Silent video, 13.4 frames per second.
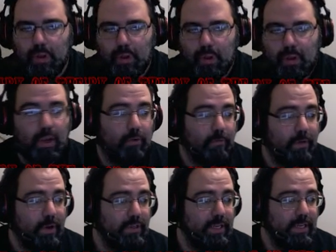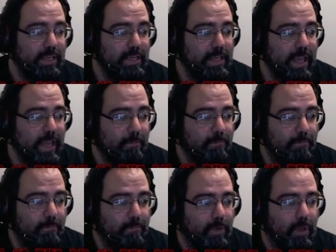In a real D&D game
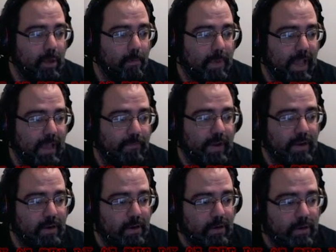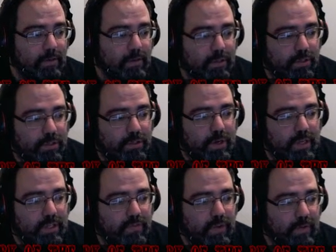you know, Pathfinder, Dungeons &
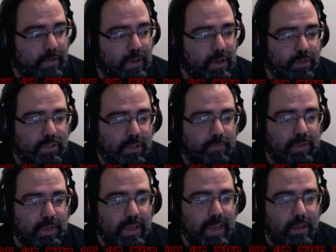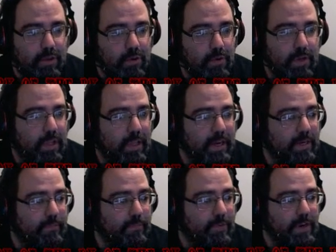Dragons 5e or something, yeah, you collect
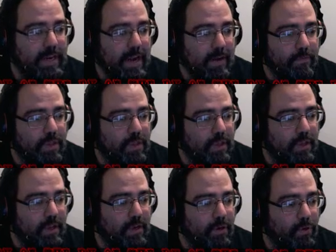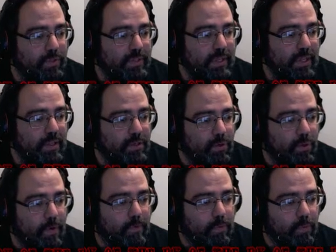freaking everything and you sell it to
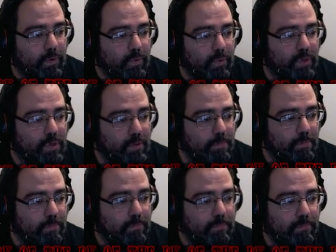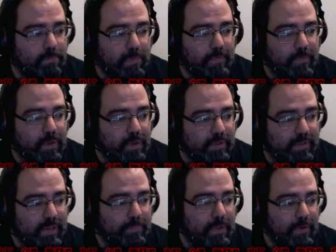whoever was willing to give you
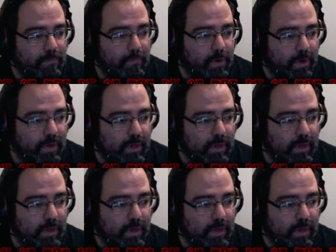something for it.